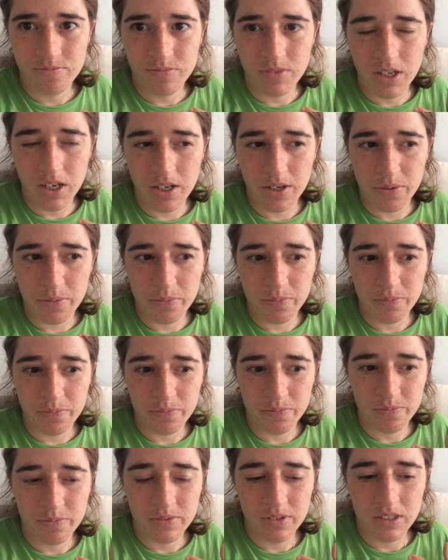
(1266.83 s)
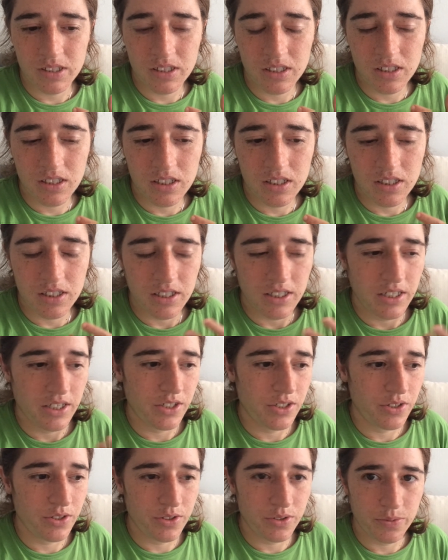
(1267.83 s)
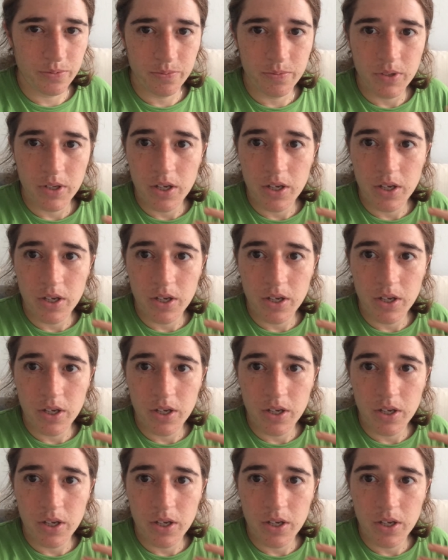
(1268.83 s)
I don't know,